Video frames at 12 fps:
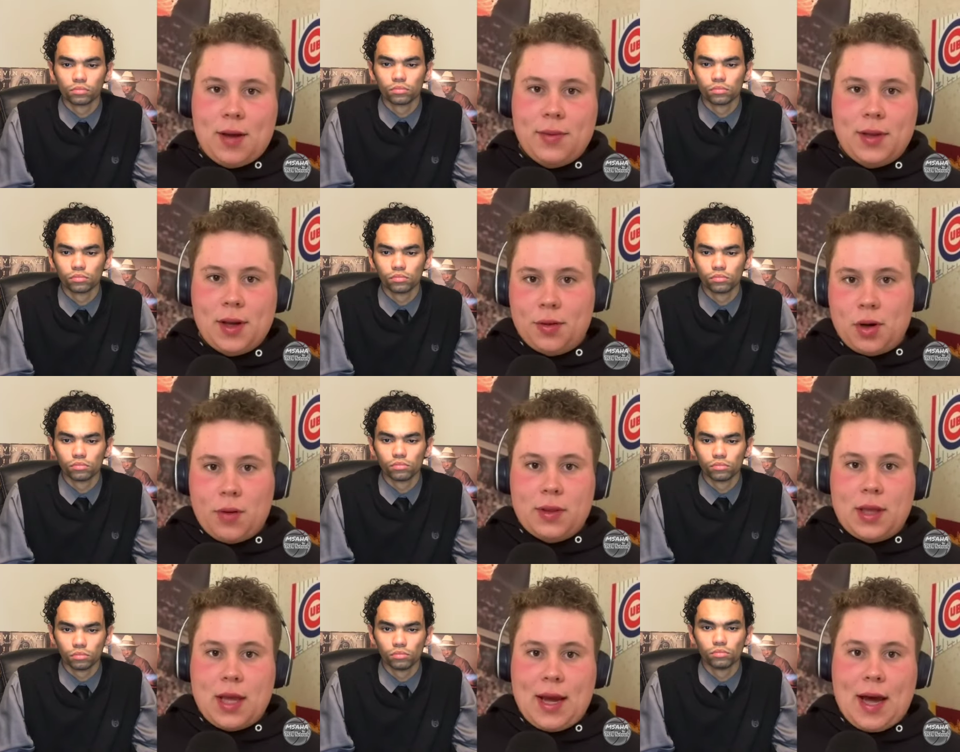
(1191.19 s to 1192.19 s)
Speaker 1: at them and they'll throw
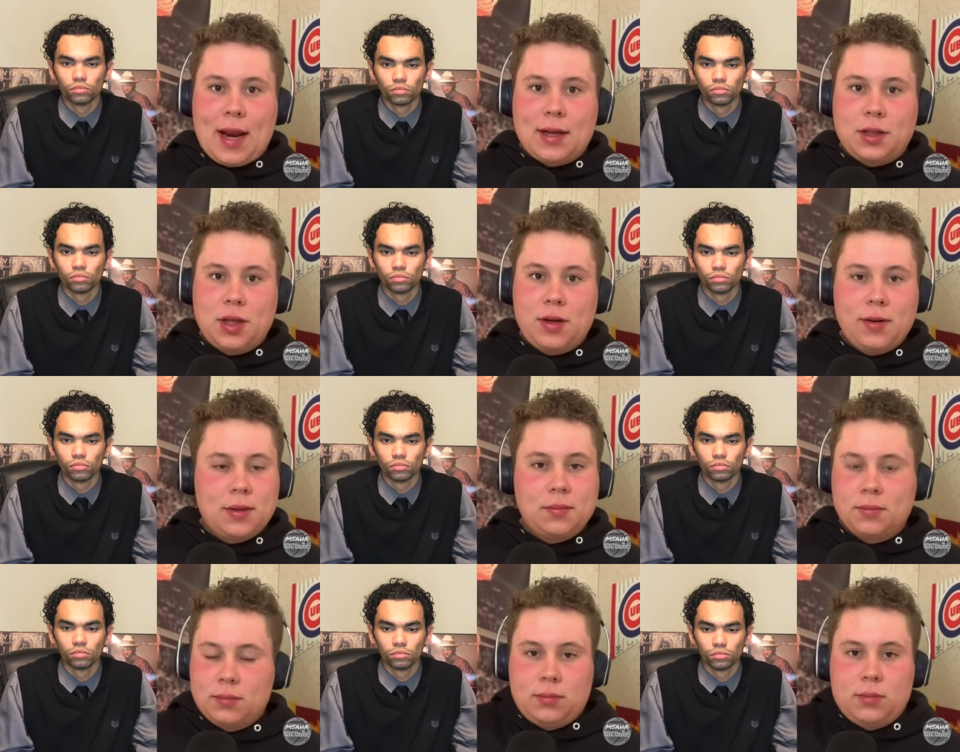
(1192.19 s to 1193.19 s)
what they got at you
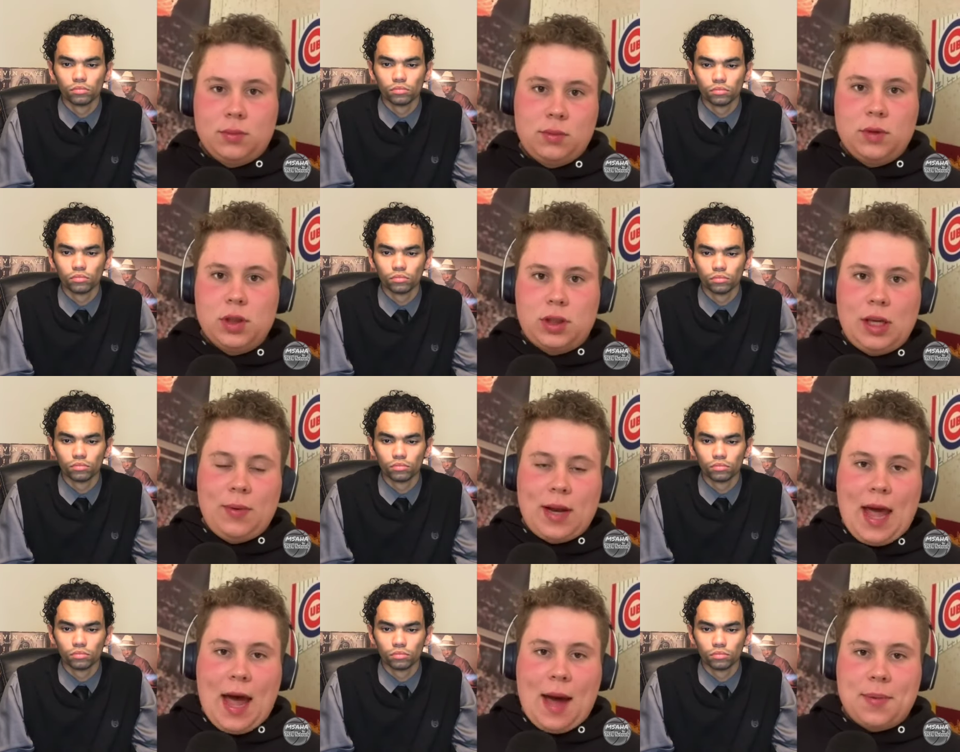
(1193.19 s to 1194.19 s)
and just see what
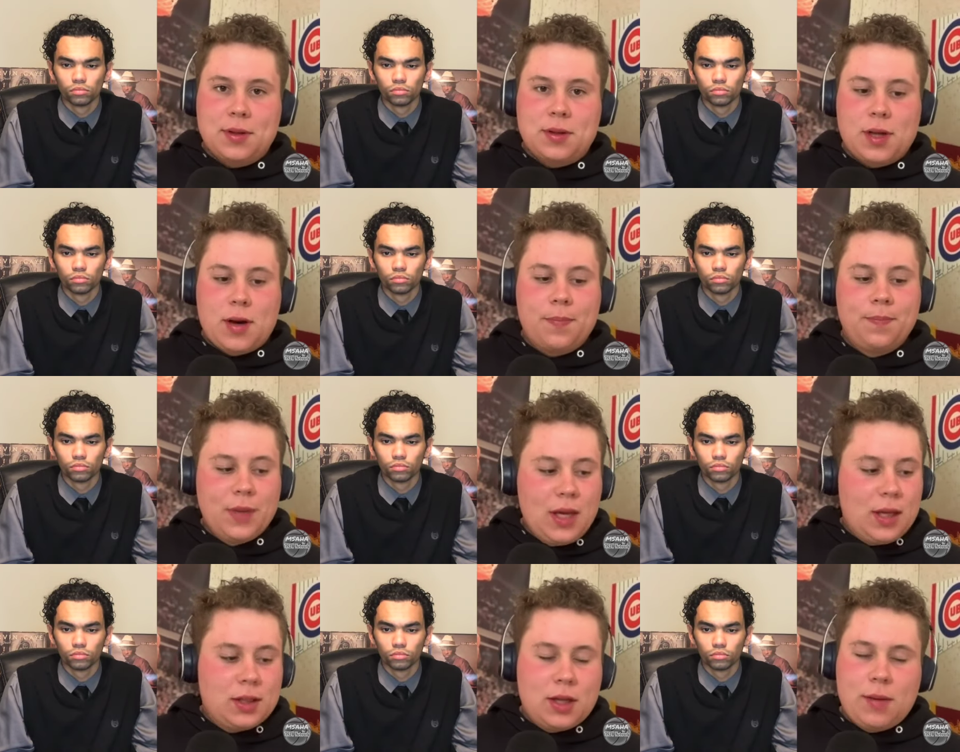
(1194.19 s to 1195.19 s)
happens. So
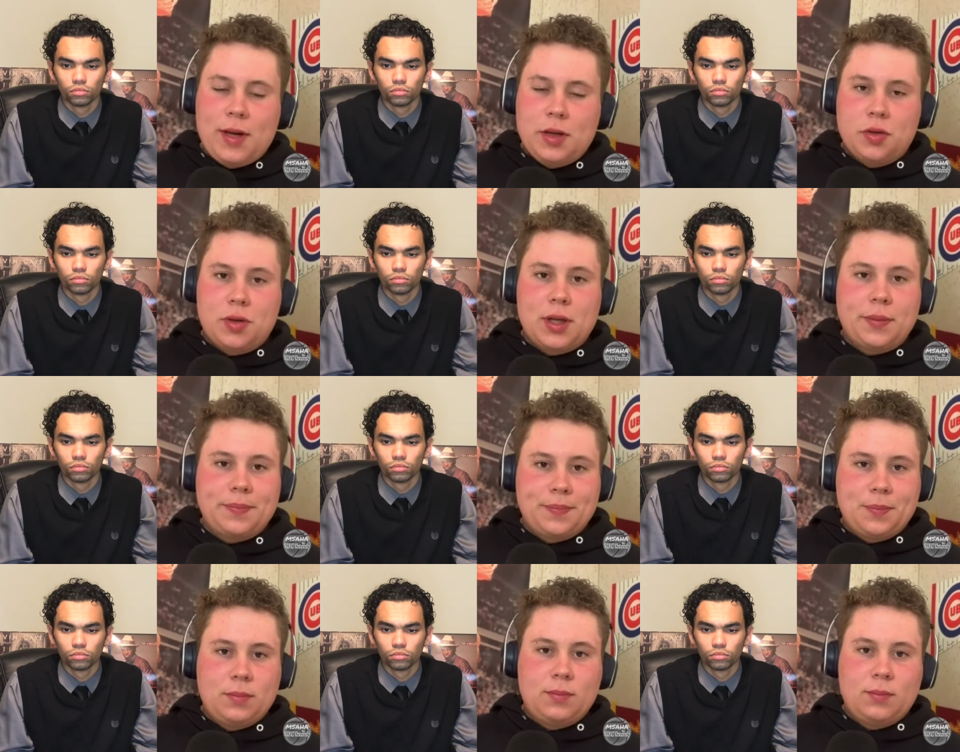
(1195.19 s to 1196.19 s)
it's going to be interesting.
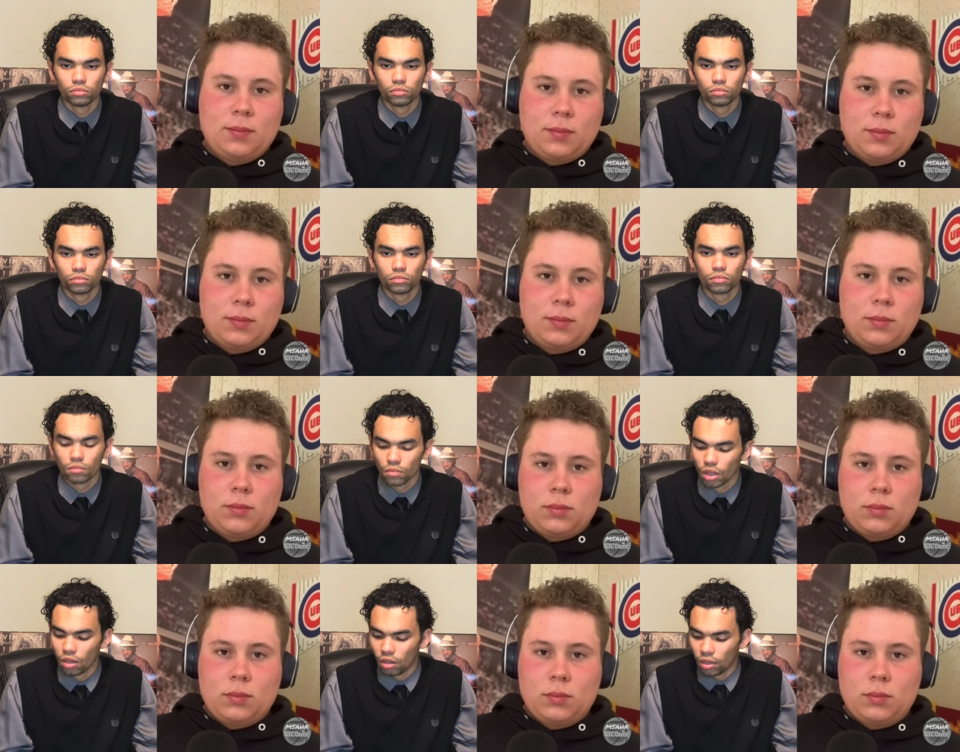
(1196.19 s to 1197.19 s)

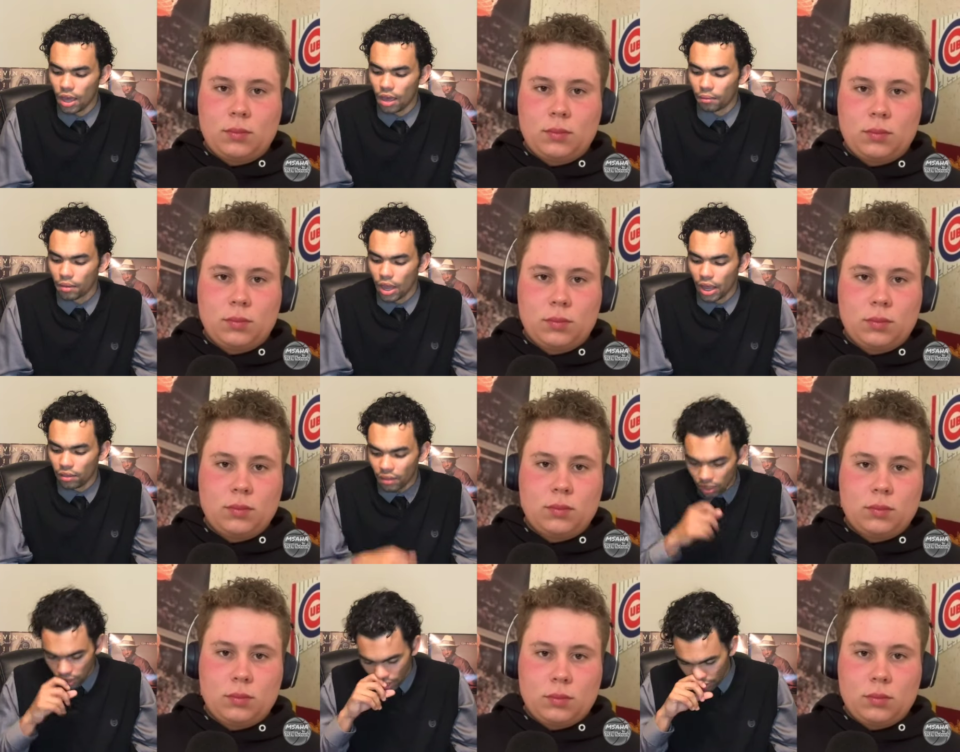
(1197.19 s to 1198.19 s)
Speaker 2: Yeah, and then
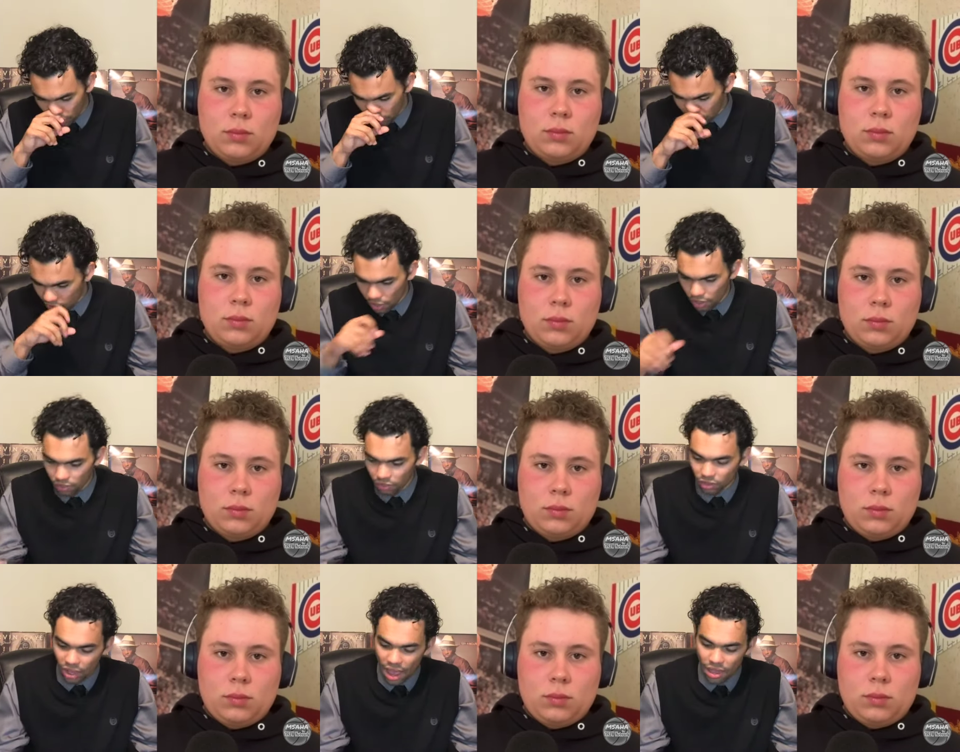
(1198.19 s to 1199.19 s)
uh, t- the
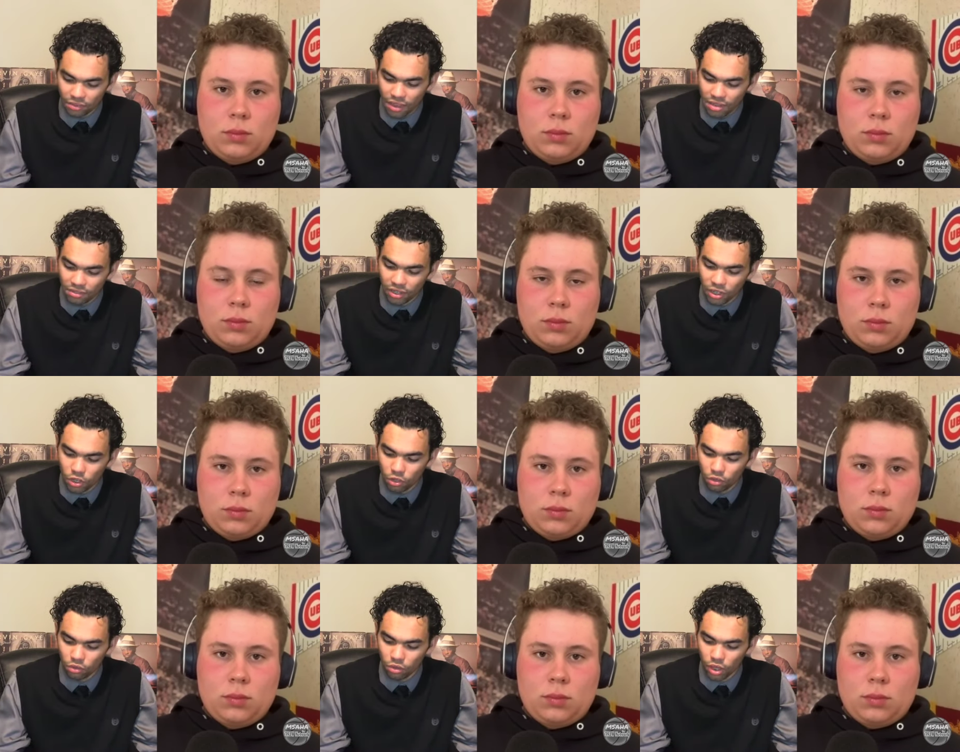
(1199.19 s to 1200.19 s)
last 18 you,
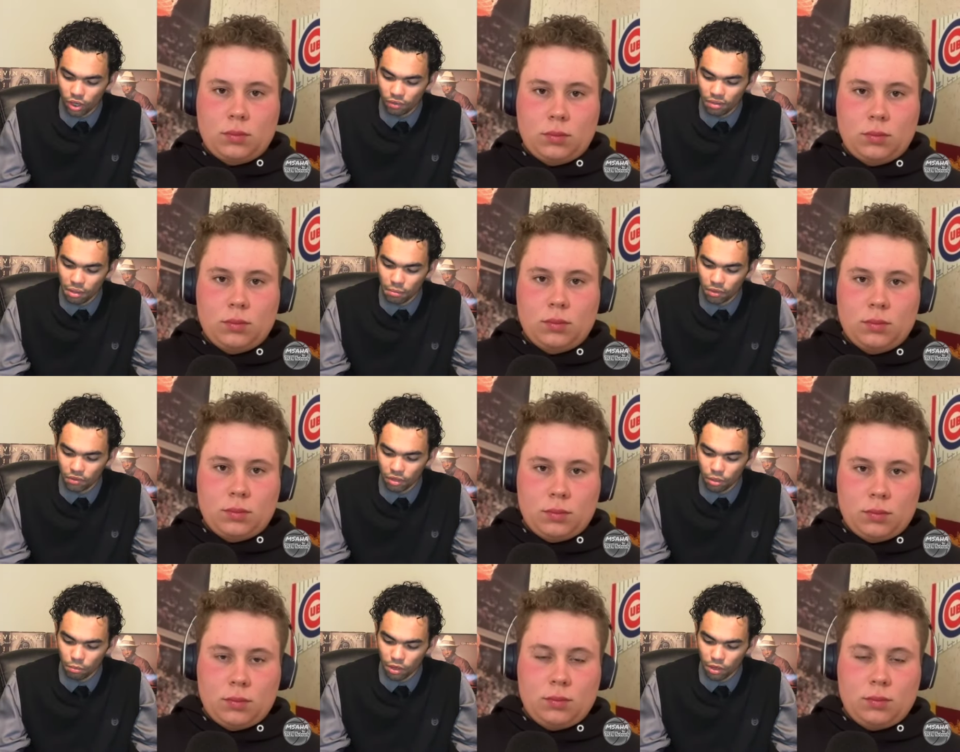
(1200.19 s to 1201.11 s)
uh, team that's going to be